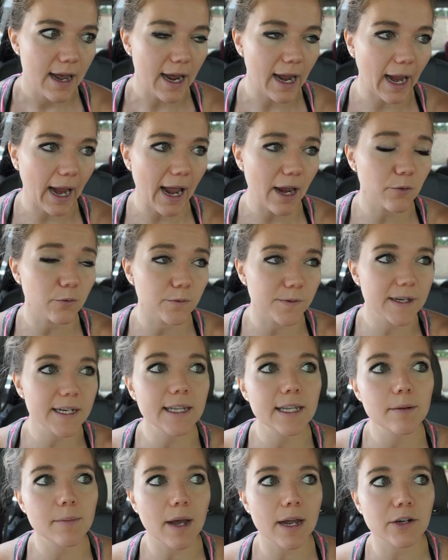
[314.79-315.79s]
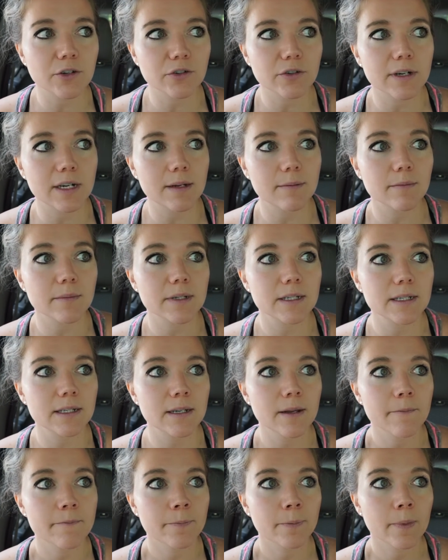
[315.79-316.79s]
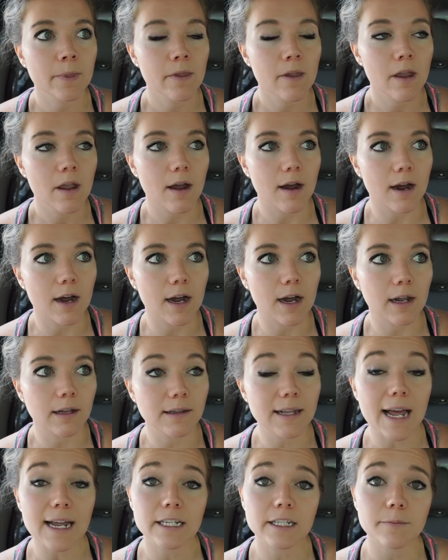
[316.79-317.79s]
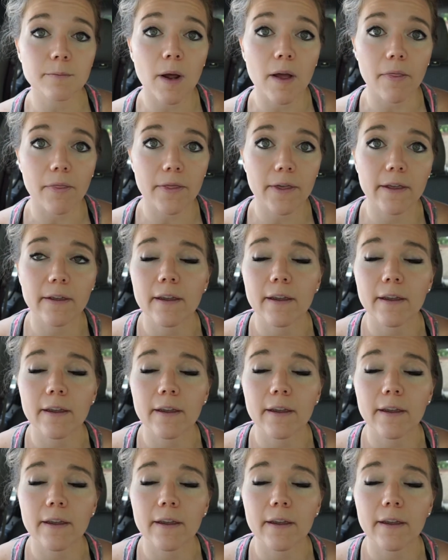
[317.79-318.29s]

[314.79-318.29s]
I had really bad dreams last month,